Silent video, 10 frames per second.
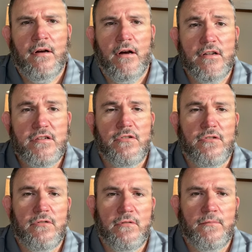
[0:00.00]

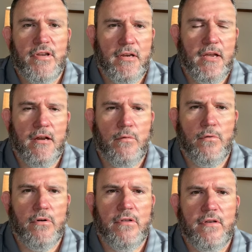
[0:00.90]
Also, being counted
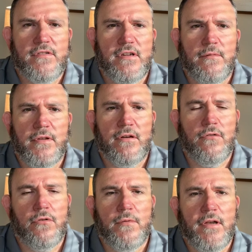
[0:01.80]
worthy of something
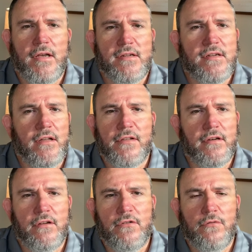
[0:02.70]
normally has nothing
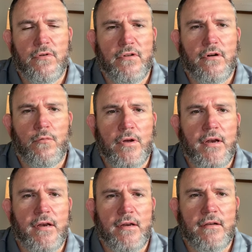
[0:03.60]
to do with our
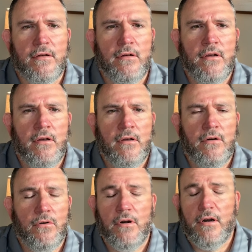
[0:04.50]
winning
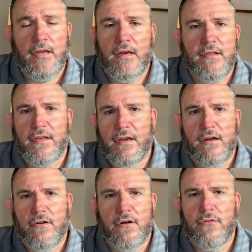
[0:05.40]
or anything in
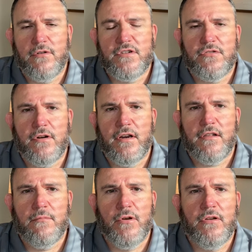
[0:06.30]
our own
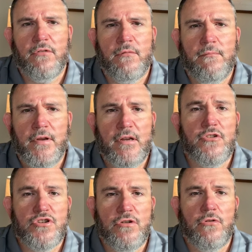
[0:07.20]
strength, but being
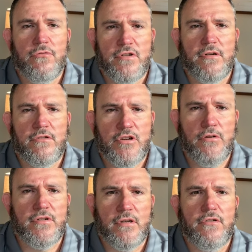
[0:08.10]

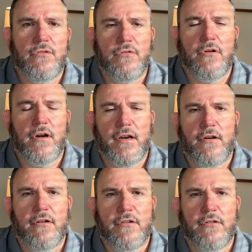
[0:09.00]
chosen due to our
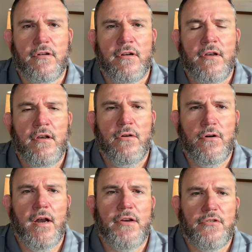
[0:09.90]
character
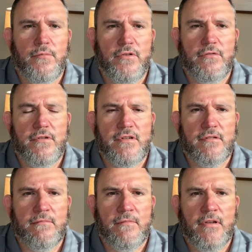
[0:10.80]
or attributes.
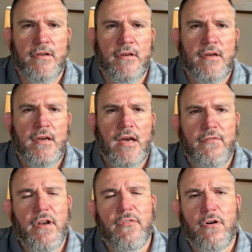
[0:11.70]

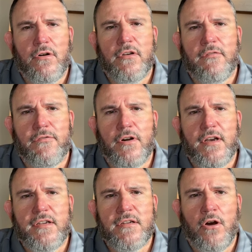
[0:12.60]
Have you ever heard the
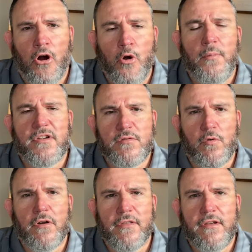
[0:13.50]
phrase, "hope it's
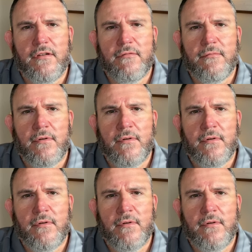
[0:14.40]
worth it"?